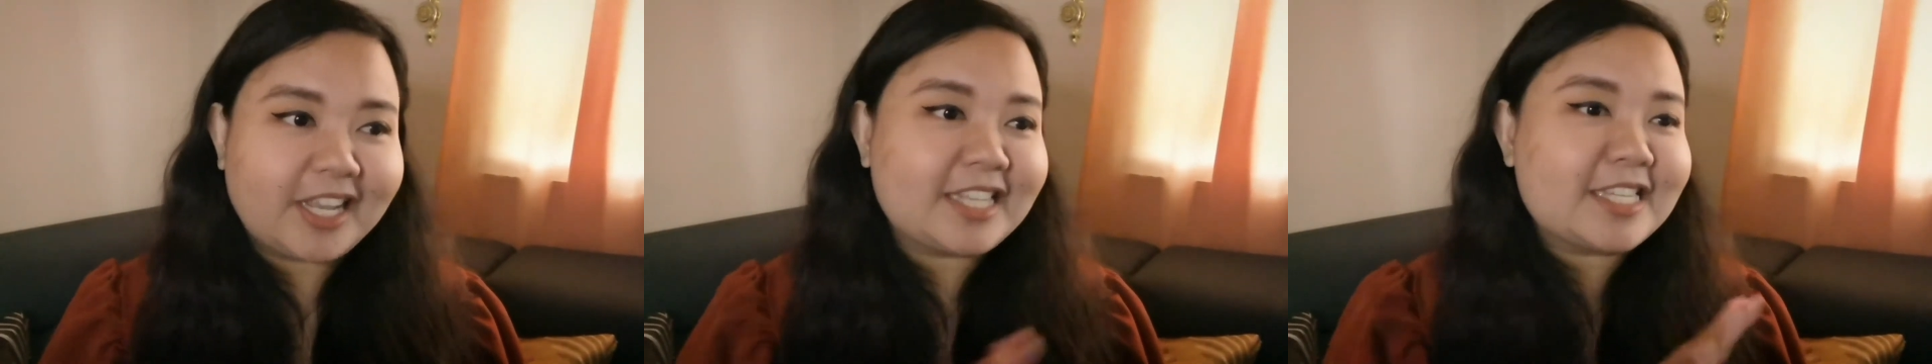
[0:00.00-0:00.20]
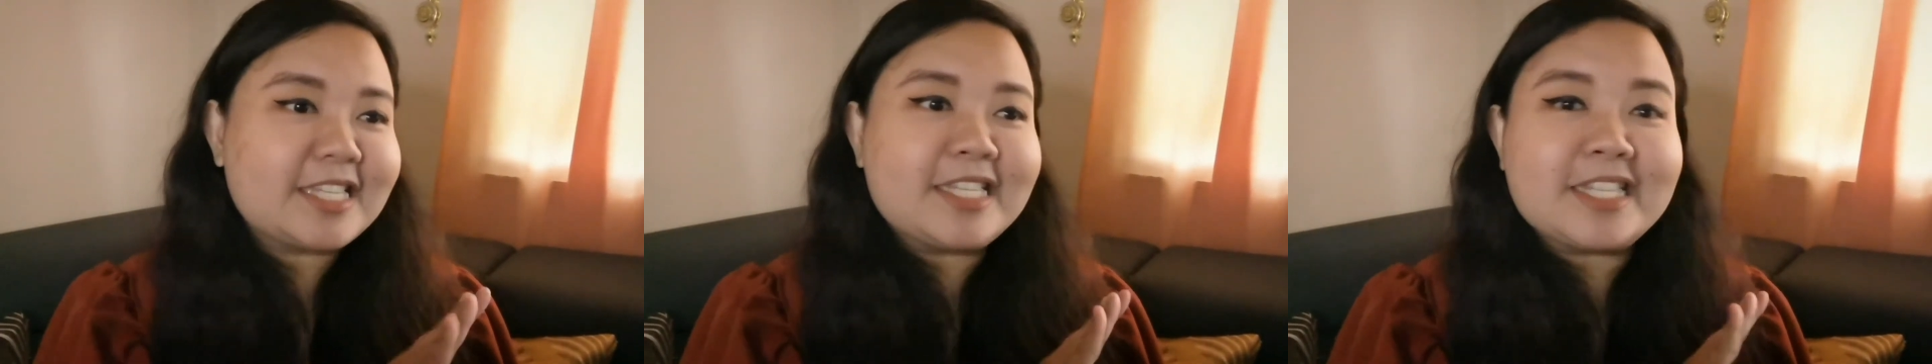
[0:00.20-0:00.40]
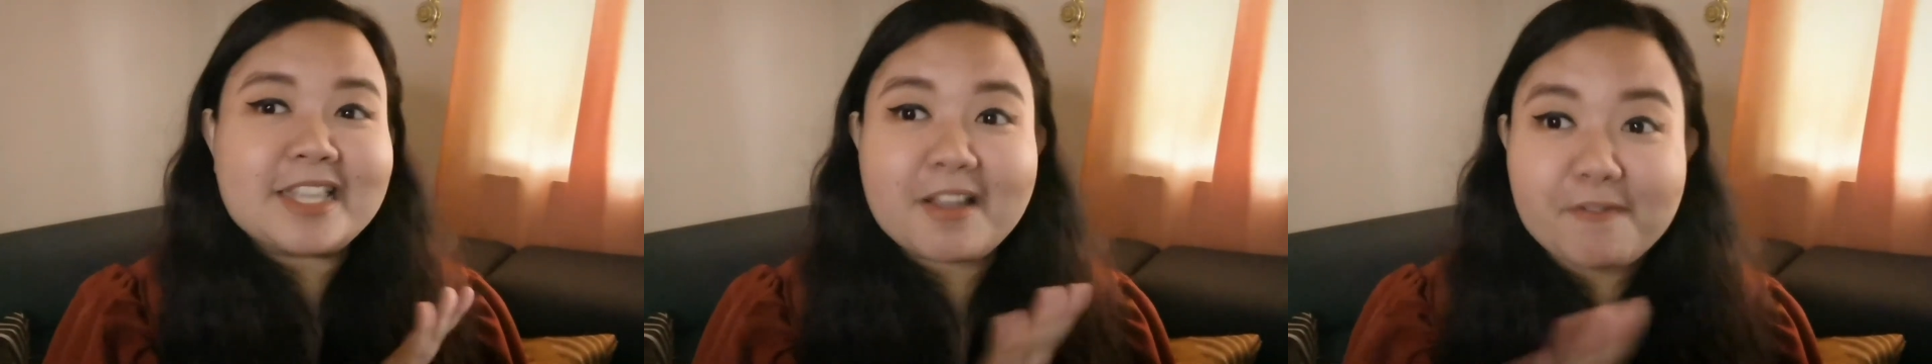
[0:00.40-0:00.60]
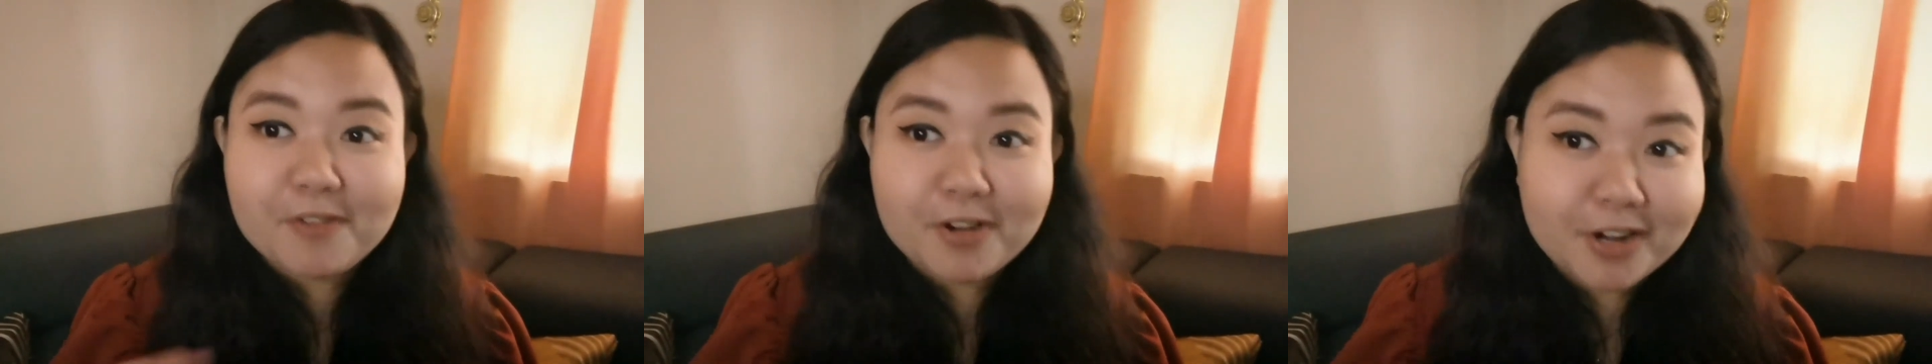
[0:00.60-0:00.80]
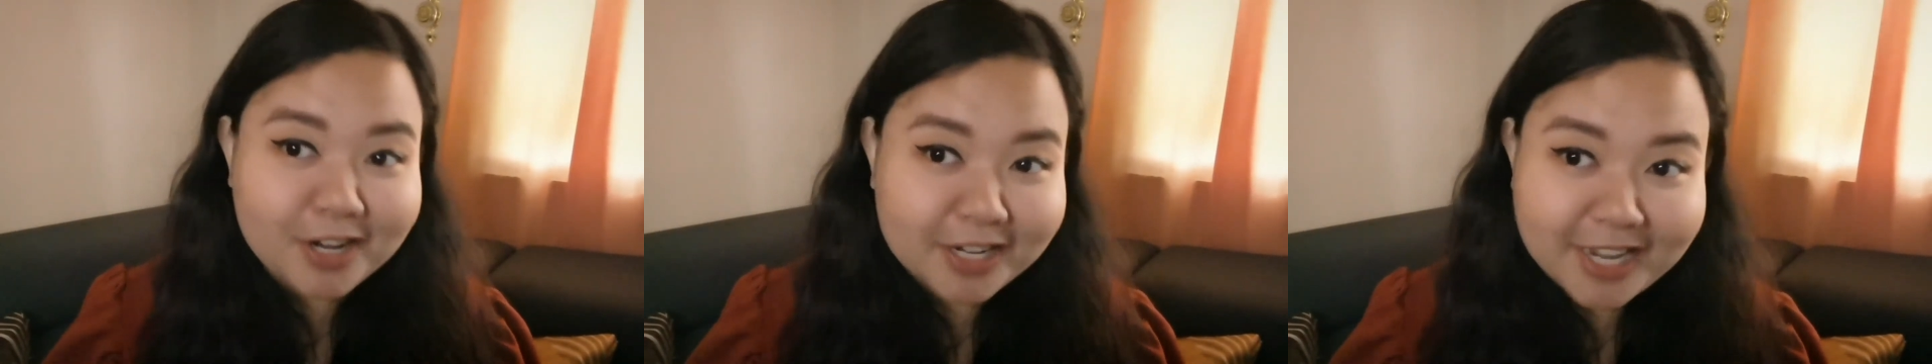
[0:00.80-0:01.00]
it's
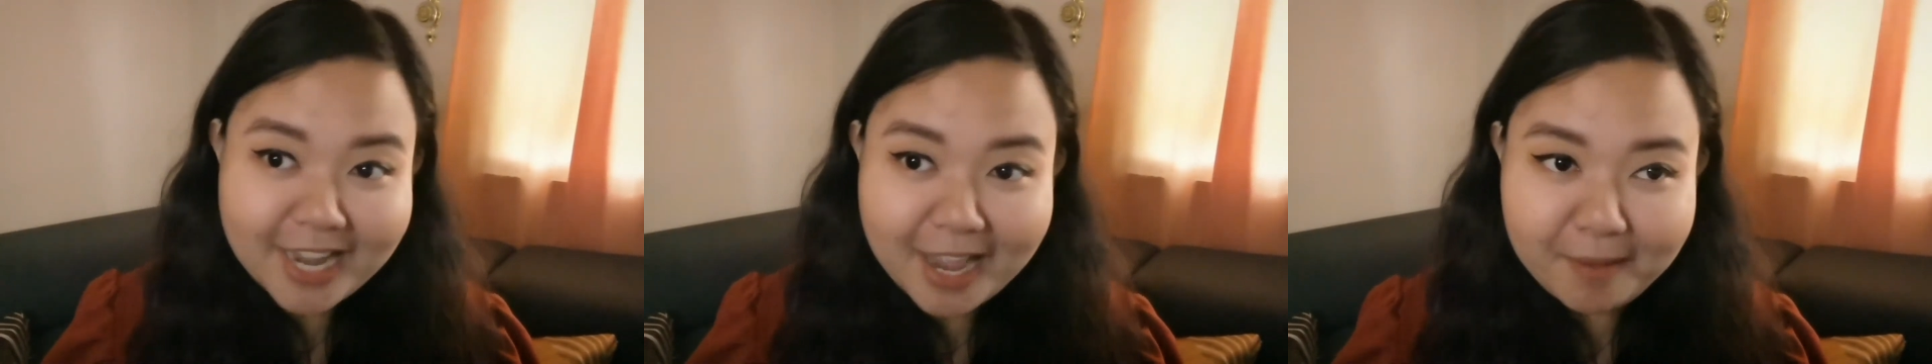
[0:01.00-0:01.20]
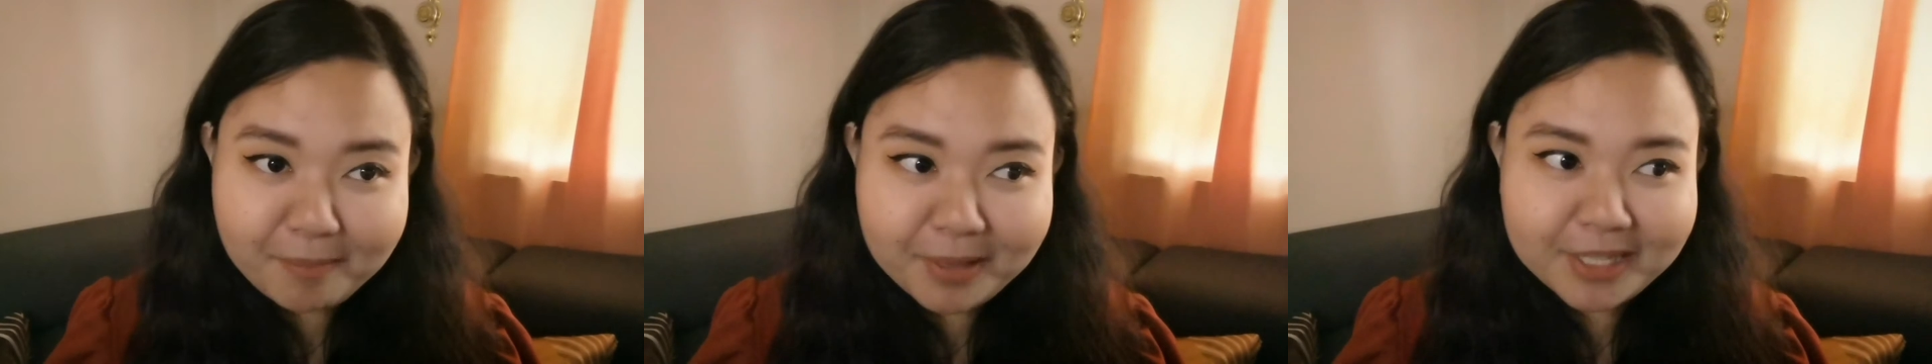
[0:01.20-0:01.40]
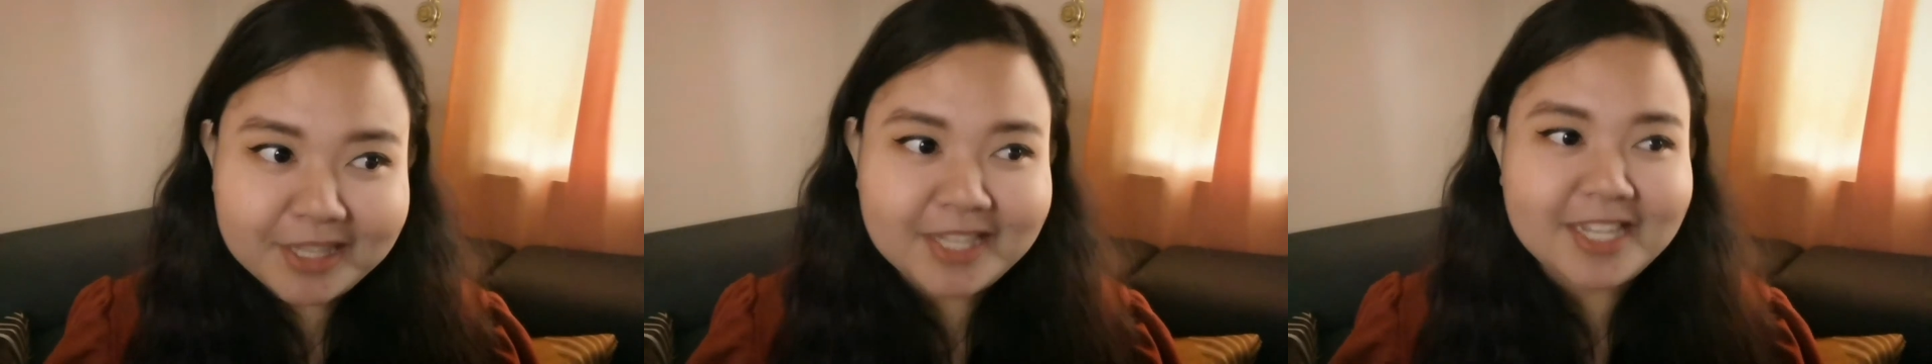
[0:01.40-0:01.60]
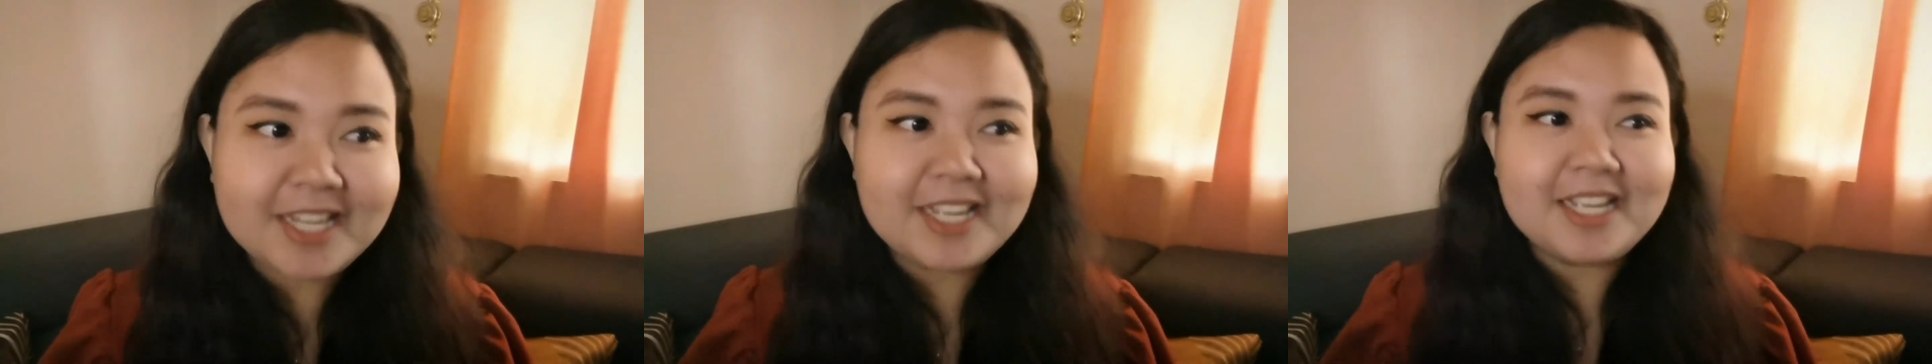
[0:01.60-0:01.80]
never gonna happen.